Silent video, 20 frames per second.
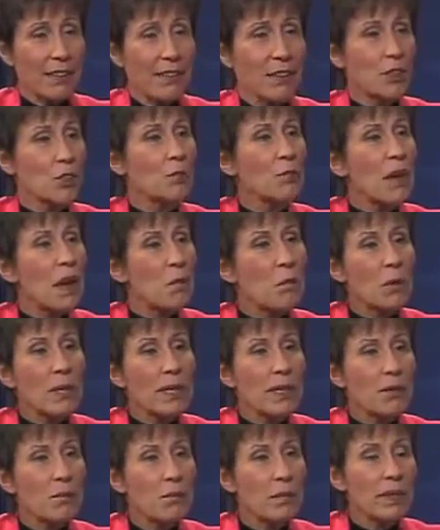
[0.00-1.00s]
Your
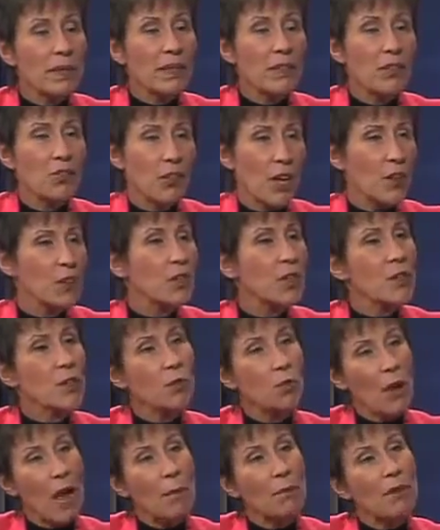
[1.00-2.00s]
memory can be just
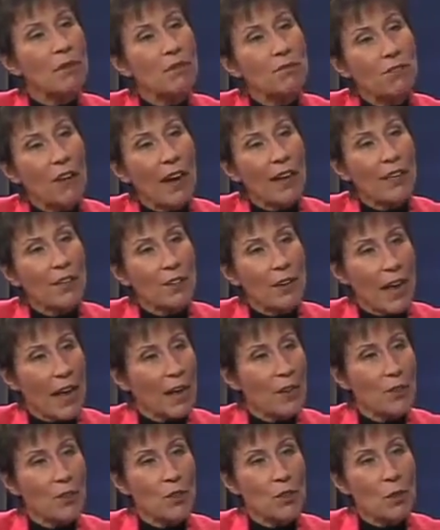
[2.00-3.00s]
as rapid fire
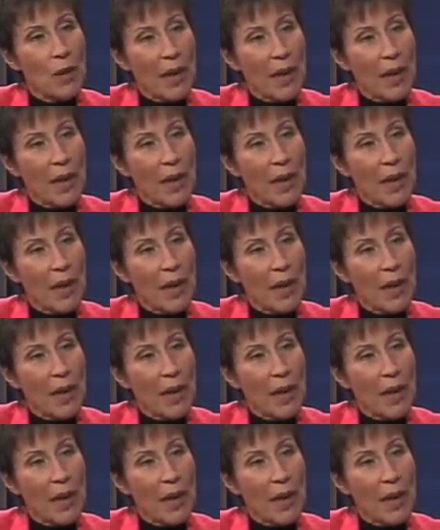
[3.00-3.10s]
as you